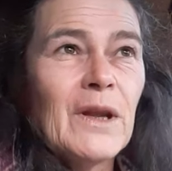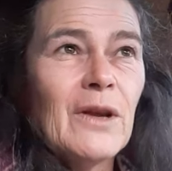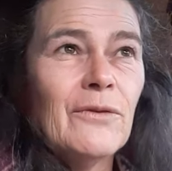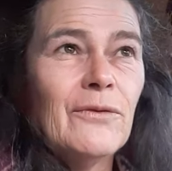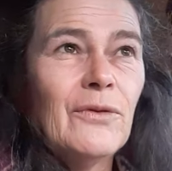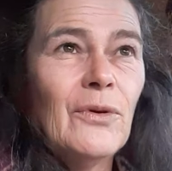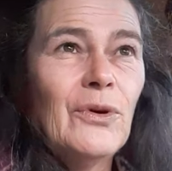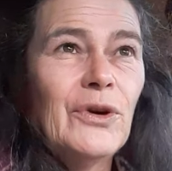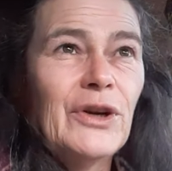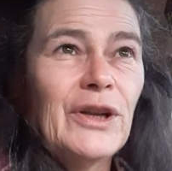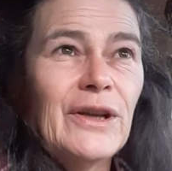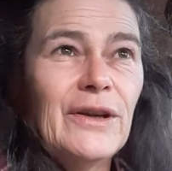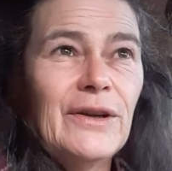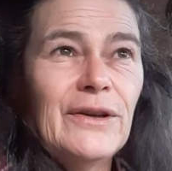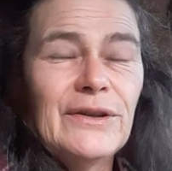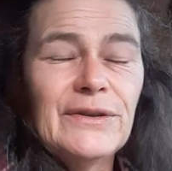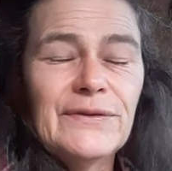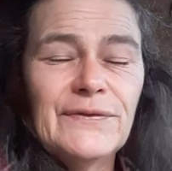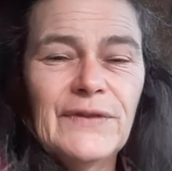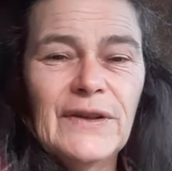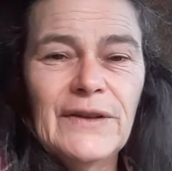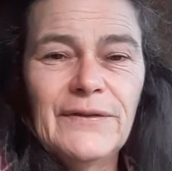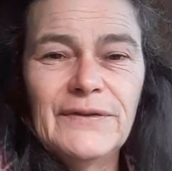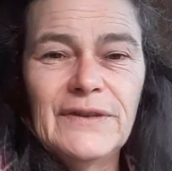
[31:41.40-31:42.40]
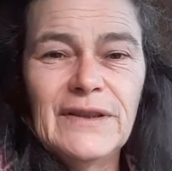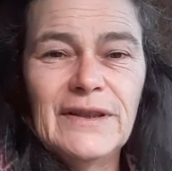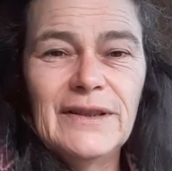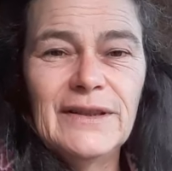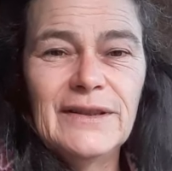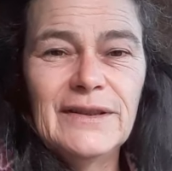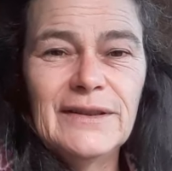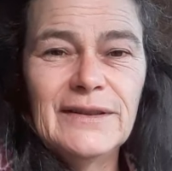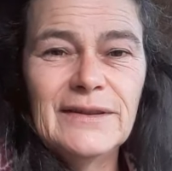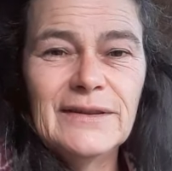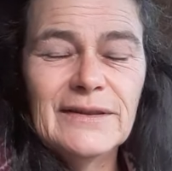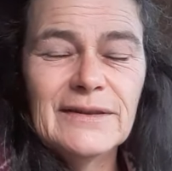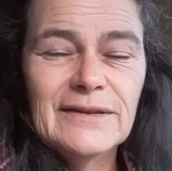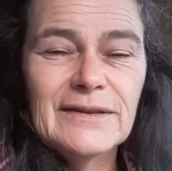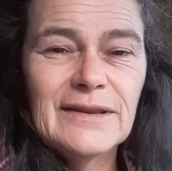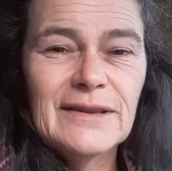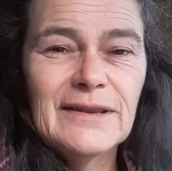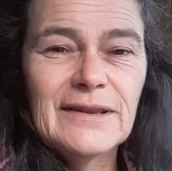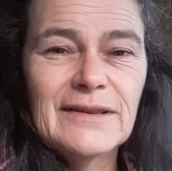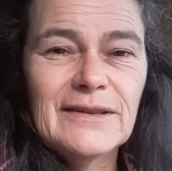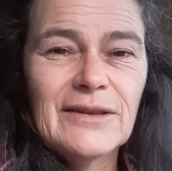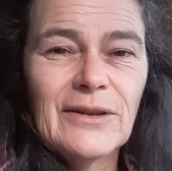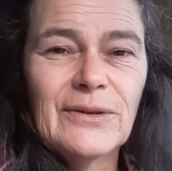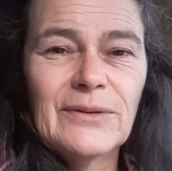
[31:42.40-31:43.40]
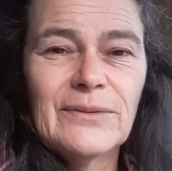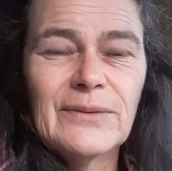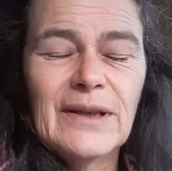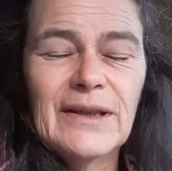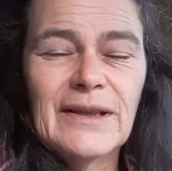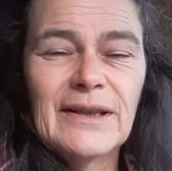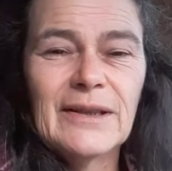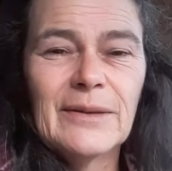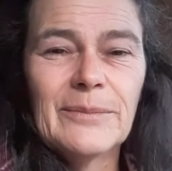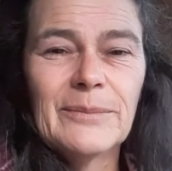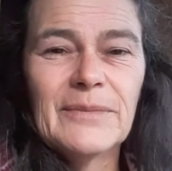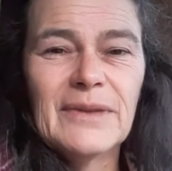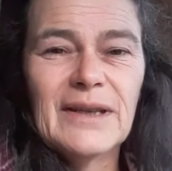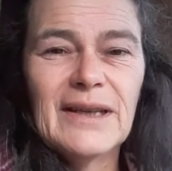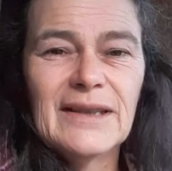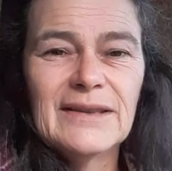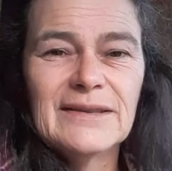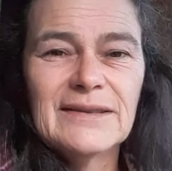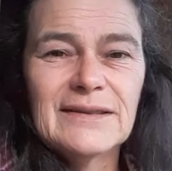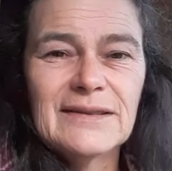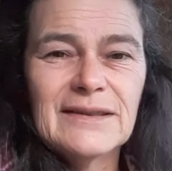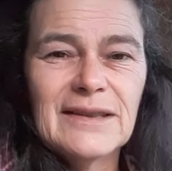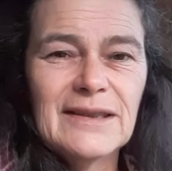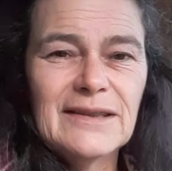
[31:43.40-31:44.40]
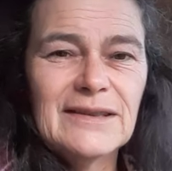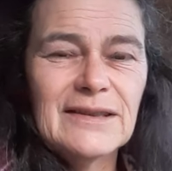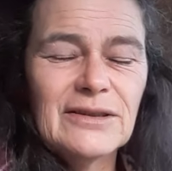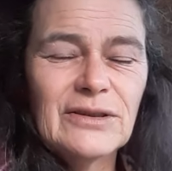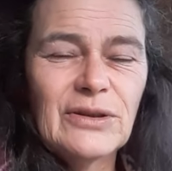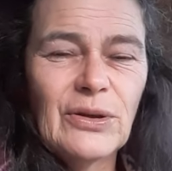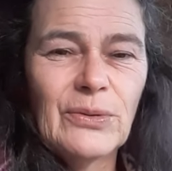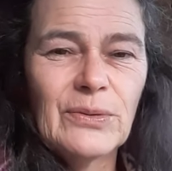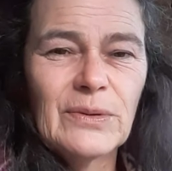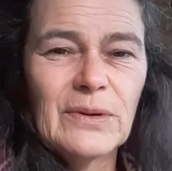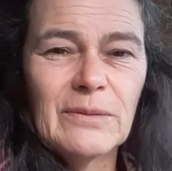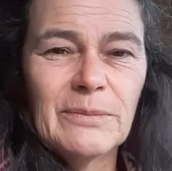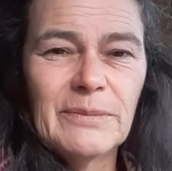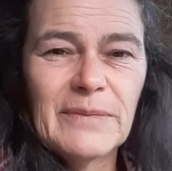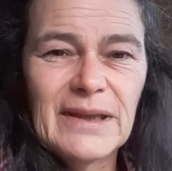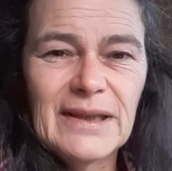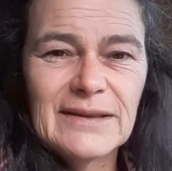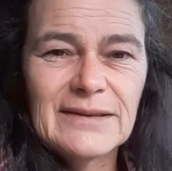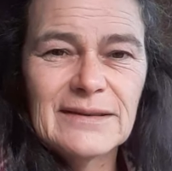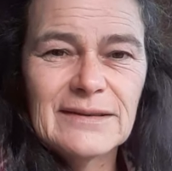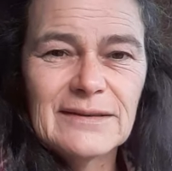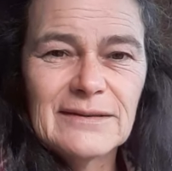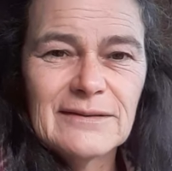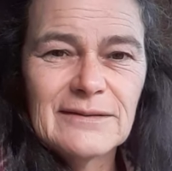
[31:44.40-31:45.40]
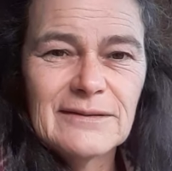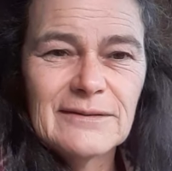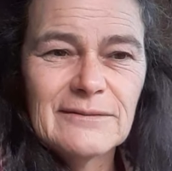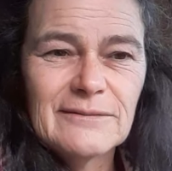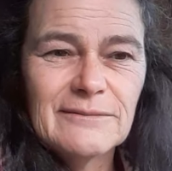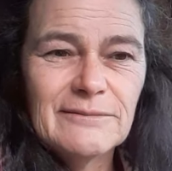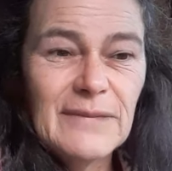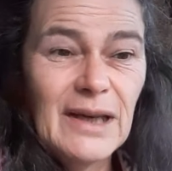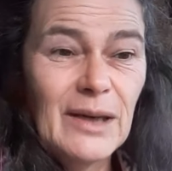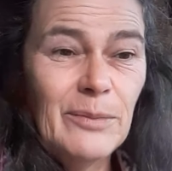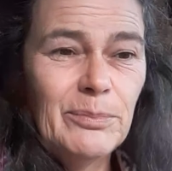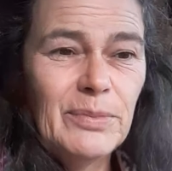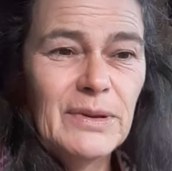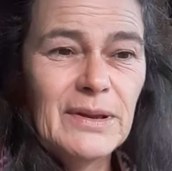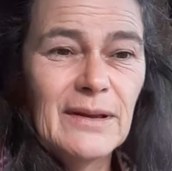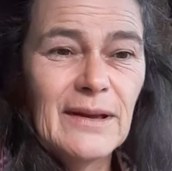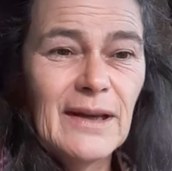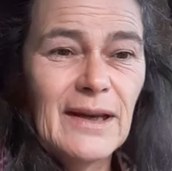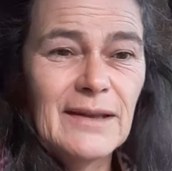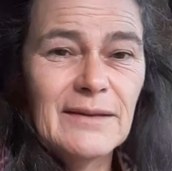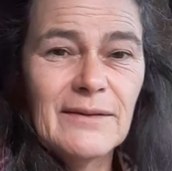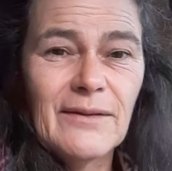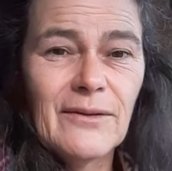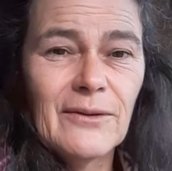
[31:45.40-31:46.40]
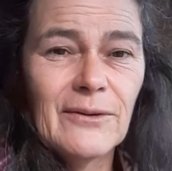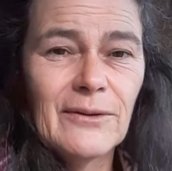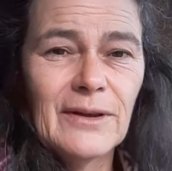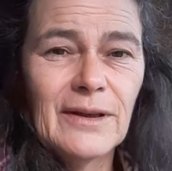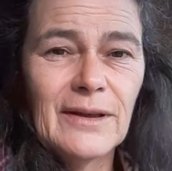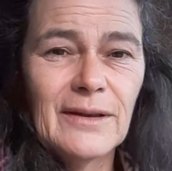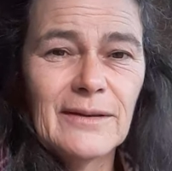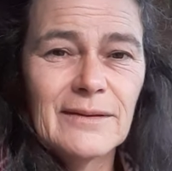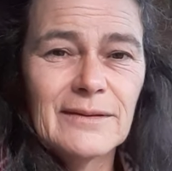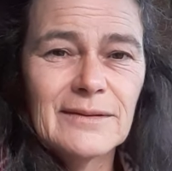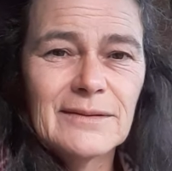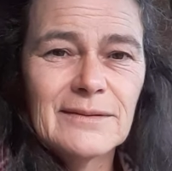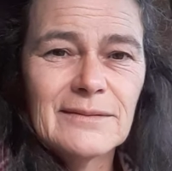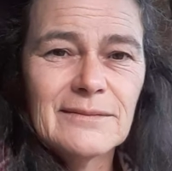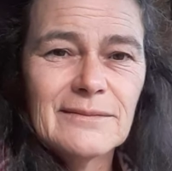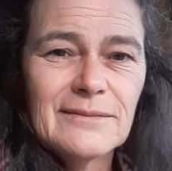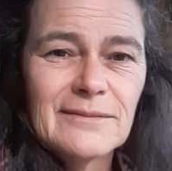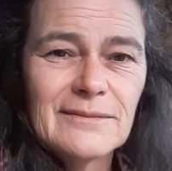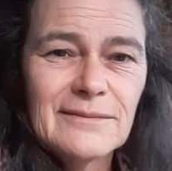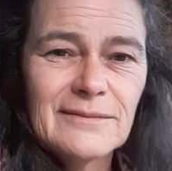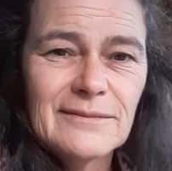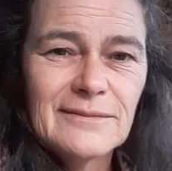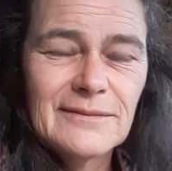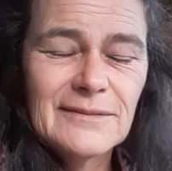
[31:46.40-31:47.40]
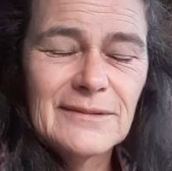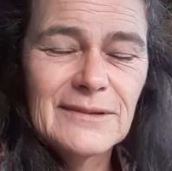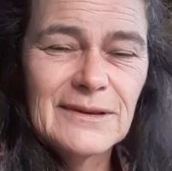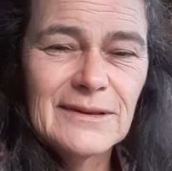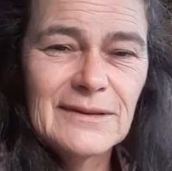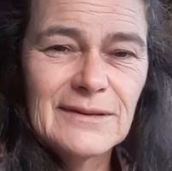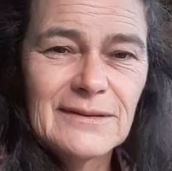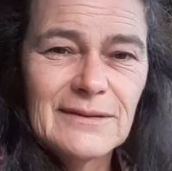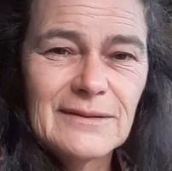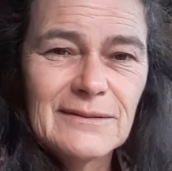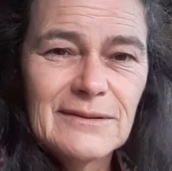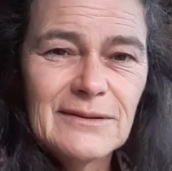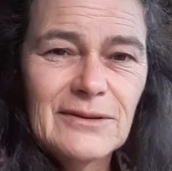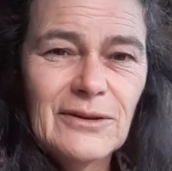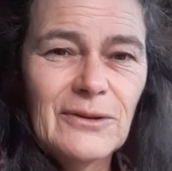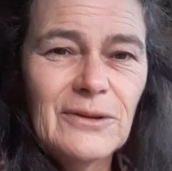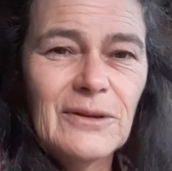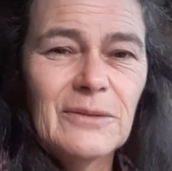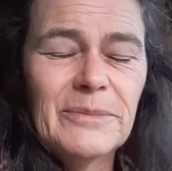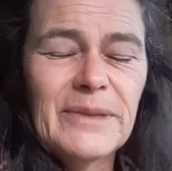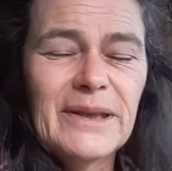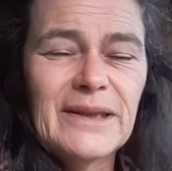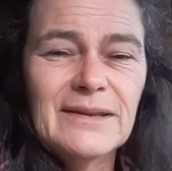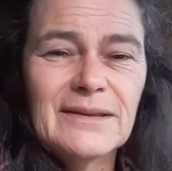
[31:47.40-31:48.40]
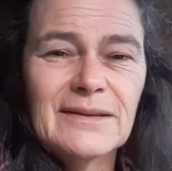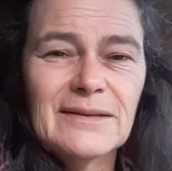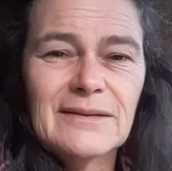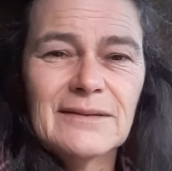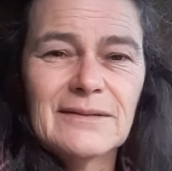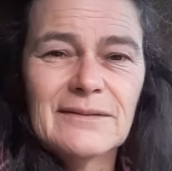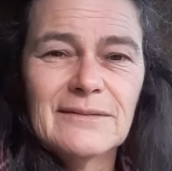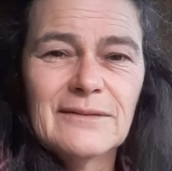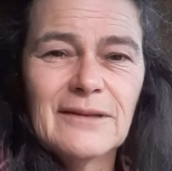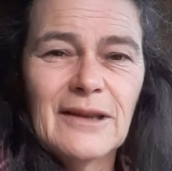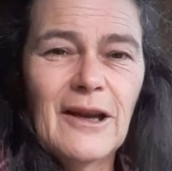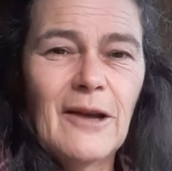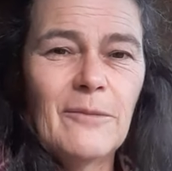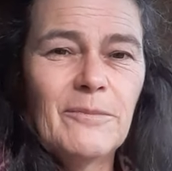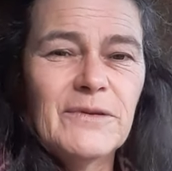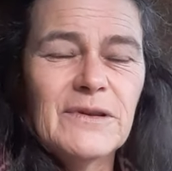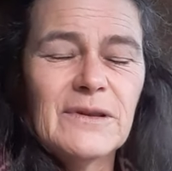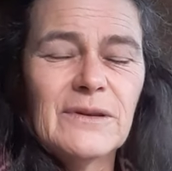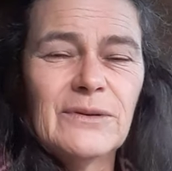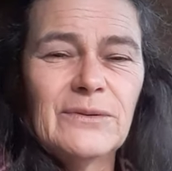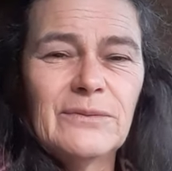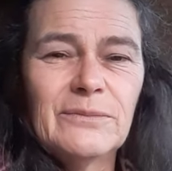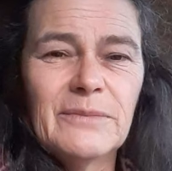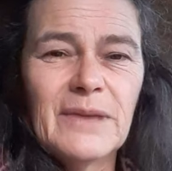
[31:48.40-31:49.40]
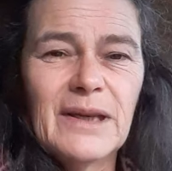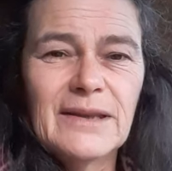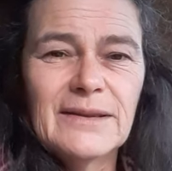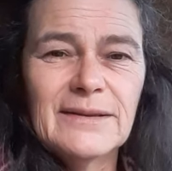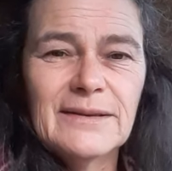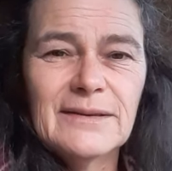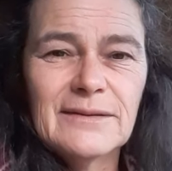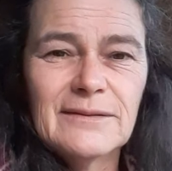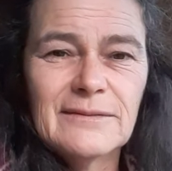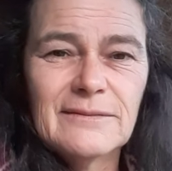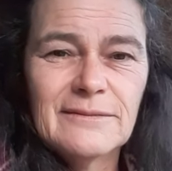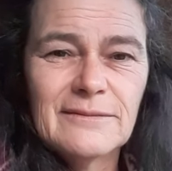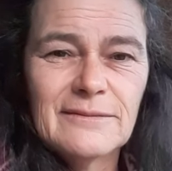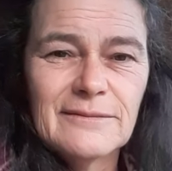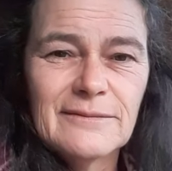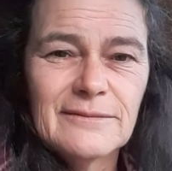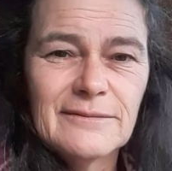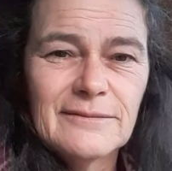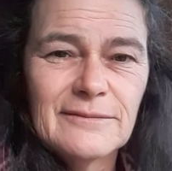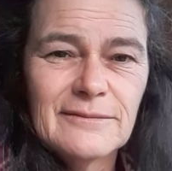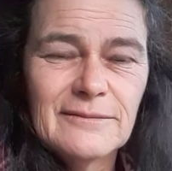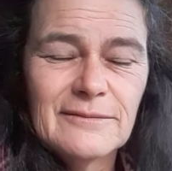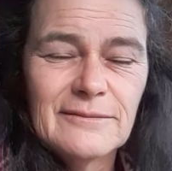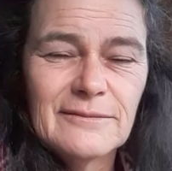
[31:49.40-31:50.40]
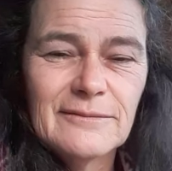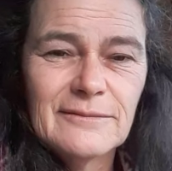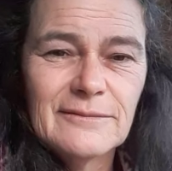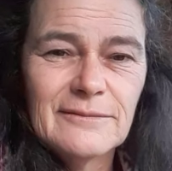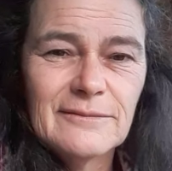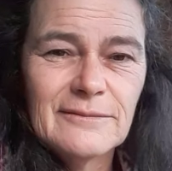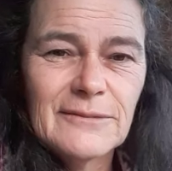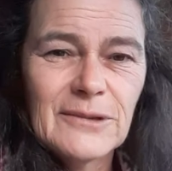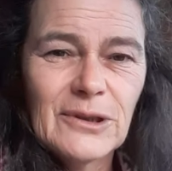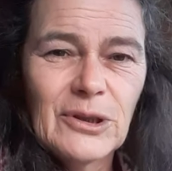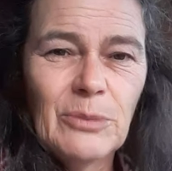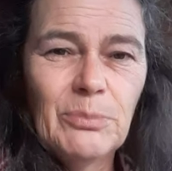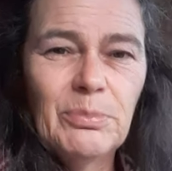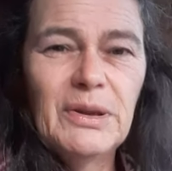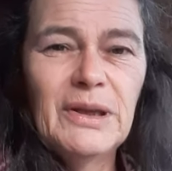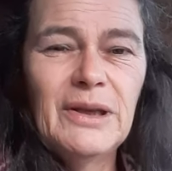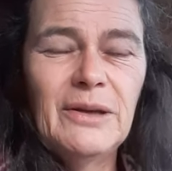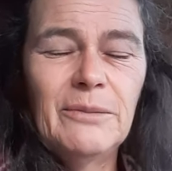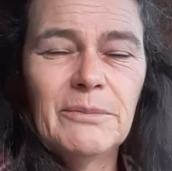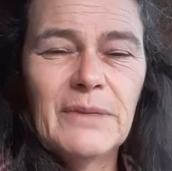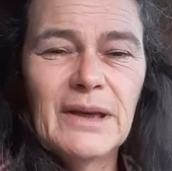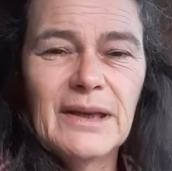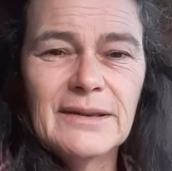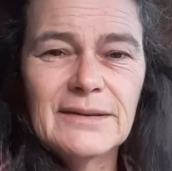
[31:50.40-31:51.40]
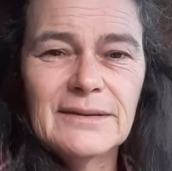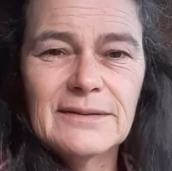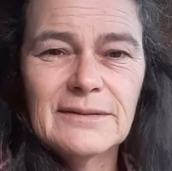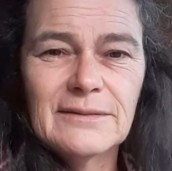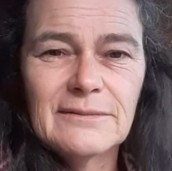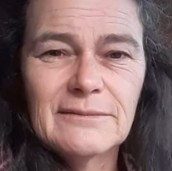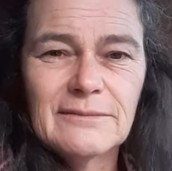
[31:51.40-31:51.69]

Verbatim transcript: 40 years, 50 years, it's already a mess. It's a total mess. Might be less, 30 years. Total mess. Absolute mess. Complete mess.